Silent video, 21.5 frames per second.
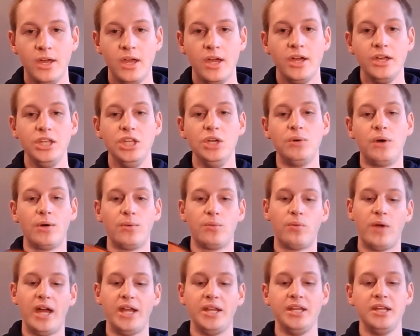You are
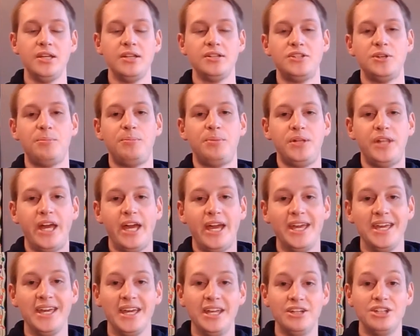ready to
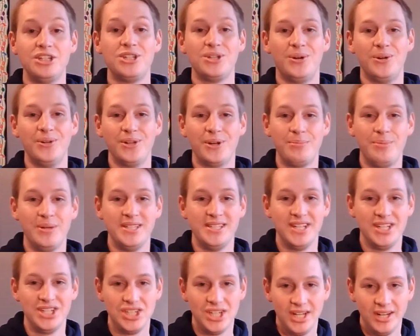play in shoulder
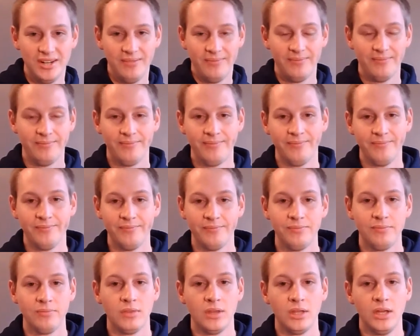position.
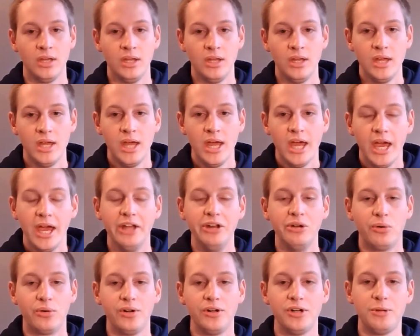In
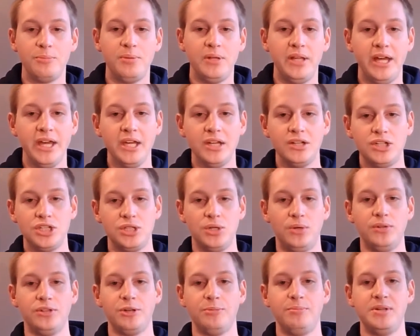order to play in
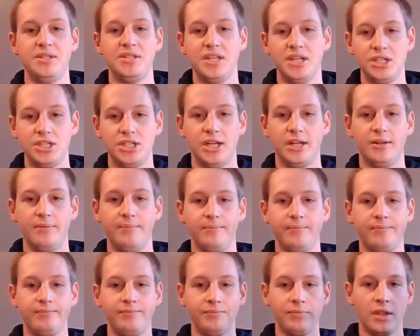shoulder position,
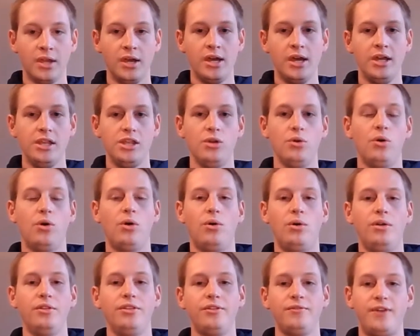you
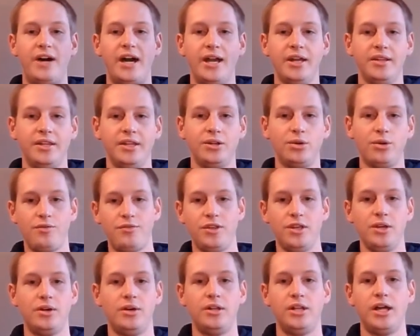hold the violin or
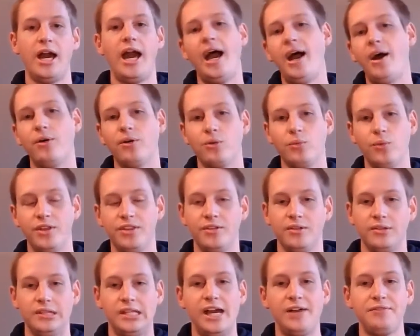viola out with your
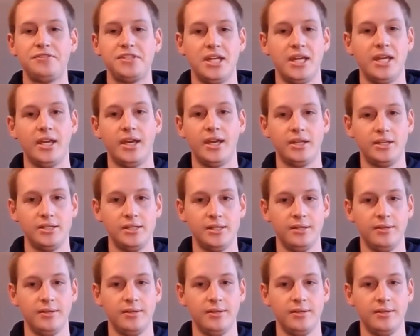left hand.